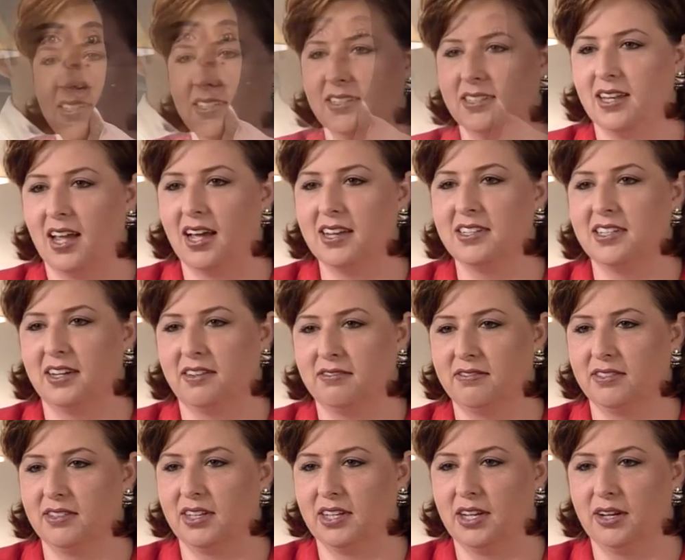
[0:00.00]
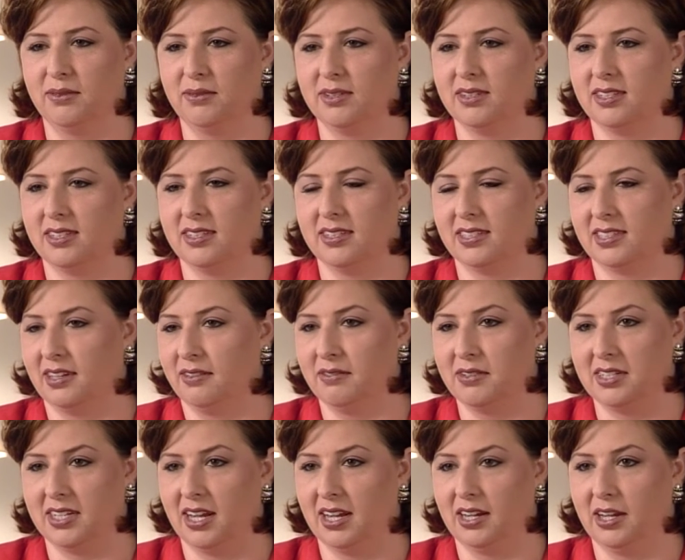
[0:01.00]
I definitely go into this
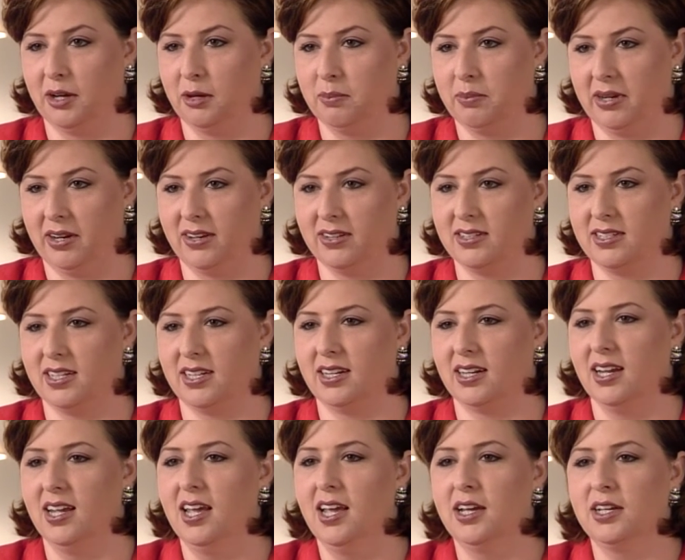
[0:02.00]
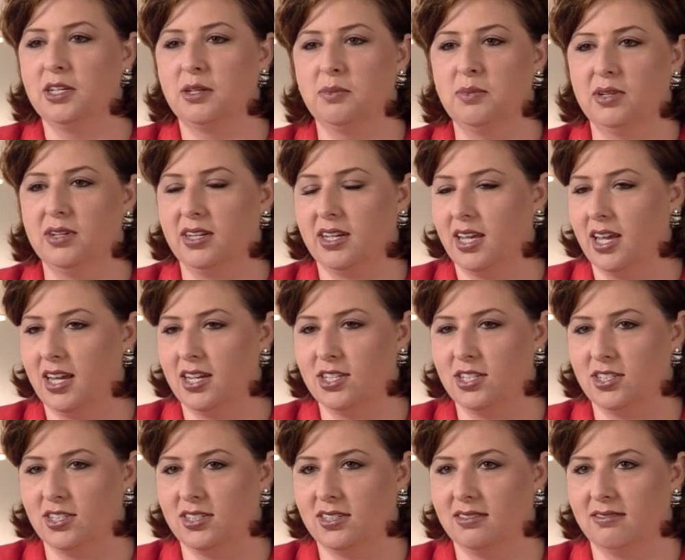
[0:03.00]
every day co-parenting.
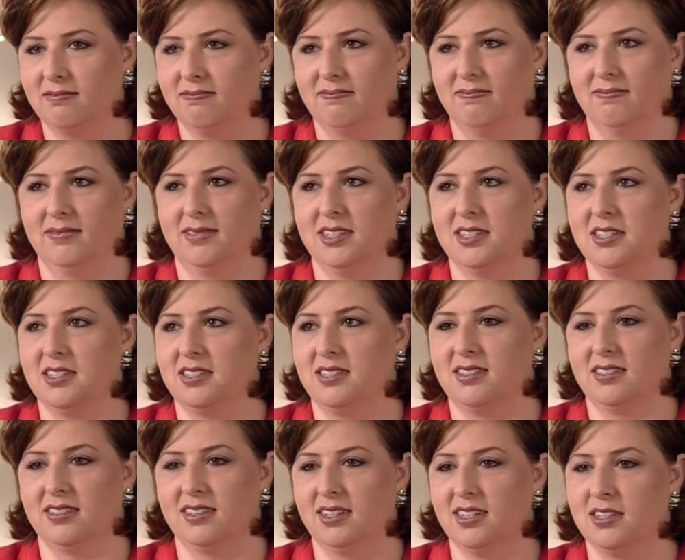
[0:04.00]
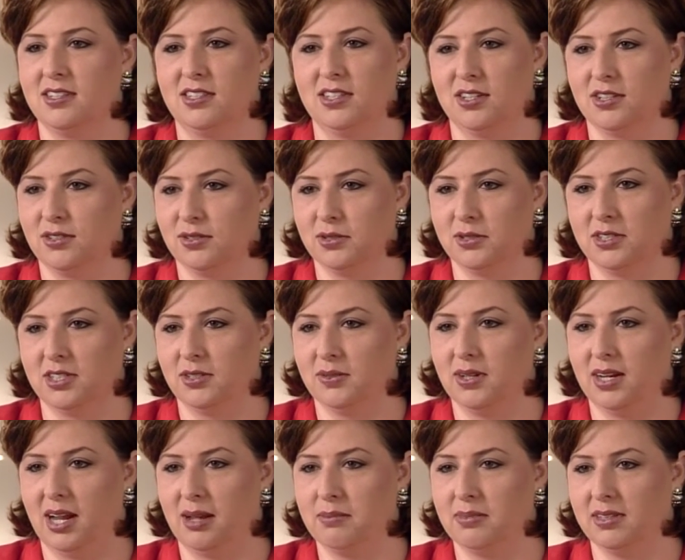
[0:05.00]
Communication is essential to
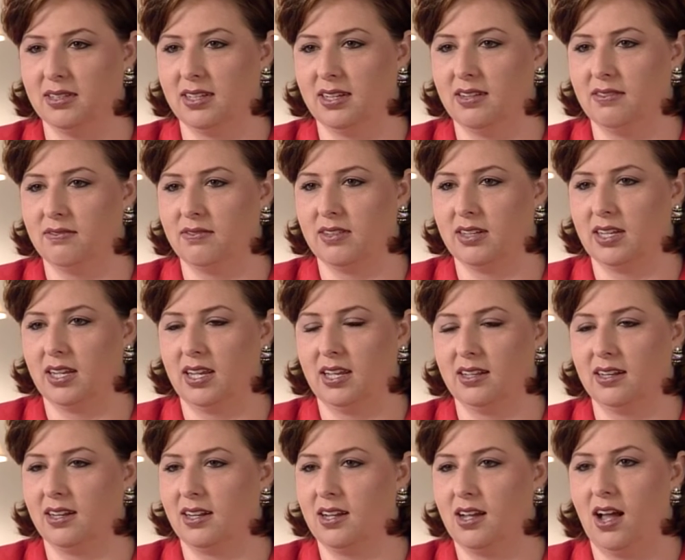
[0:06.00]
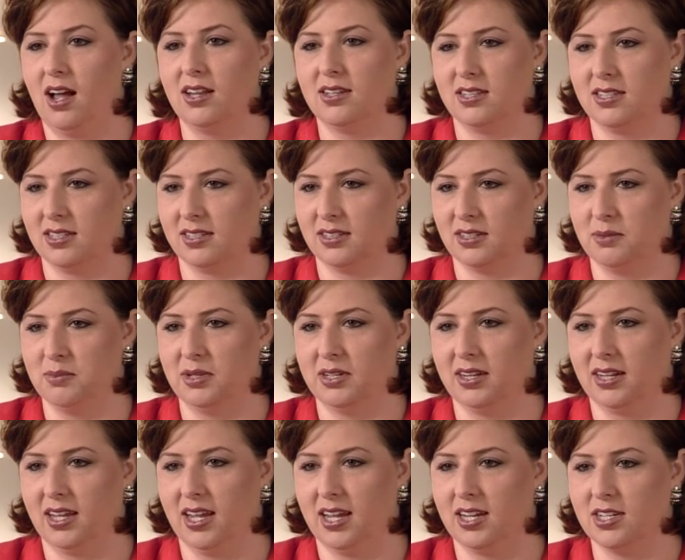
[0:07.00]
it, I believe. Constant
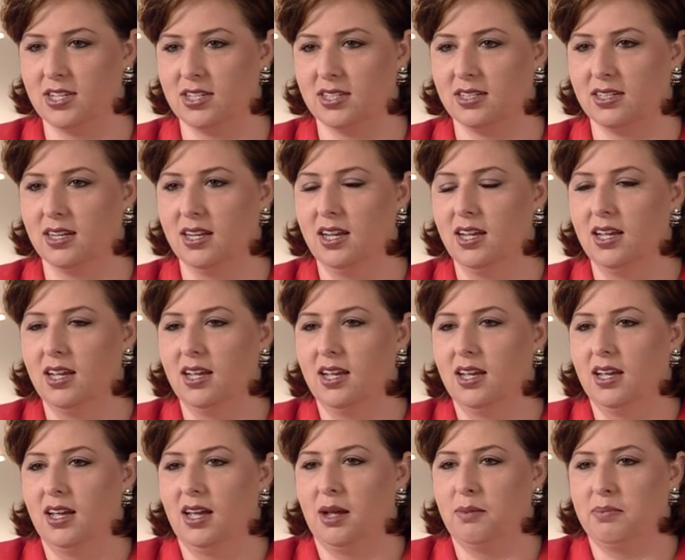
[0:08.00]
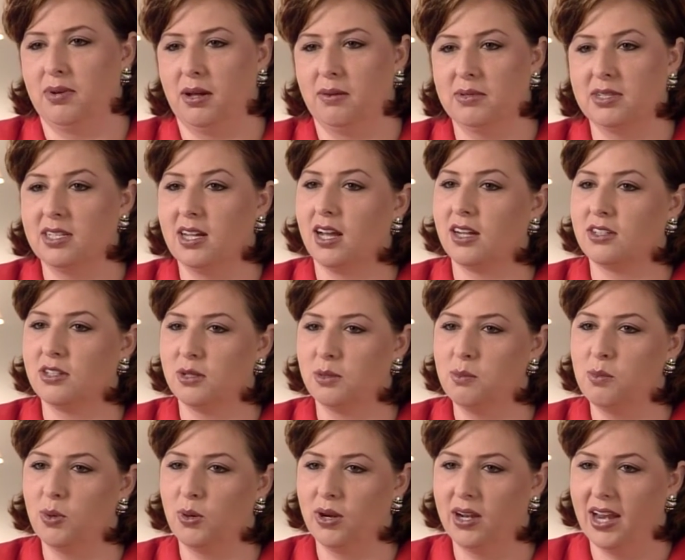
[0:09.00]
communication. I probably talk to him
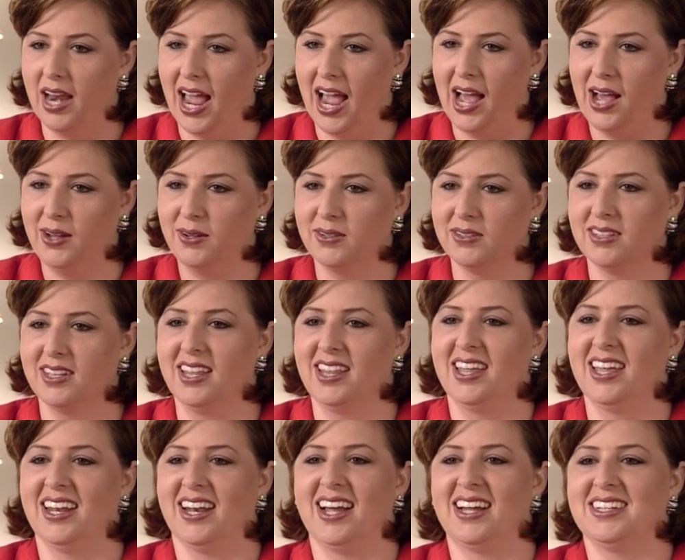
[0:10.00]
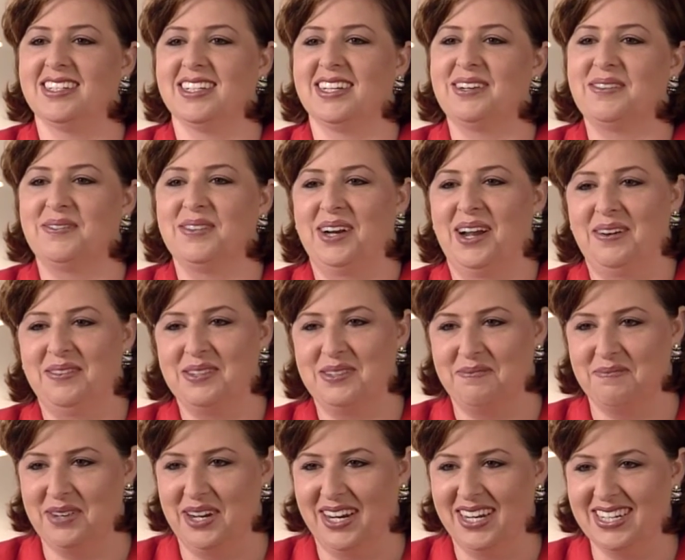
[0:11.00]
more now than I did when I was
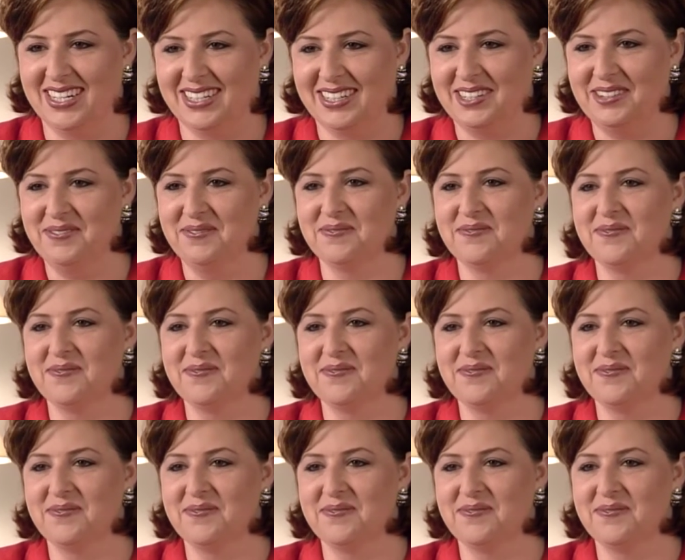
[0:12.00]
married to him.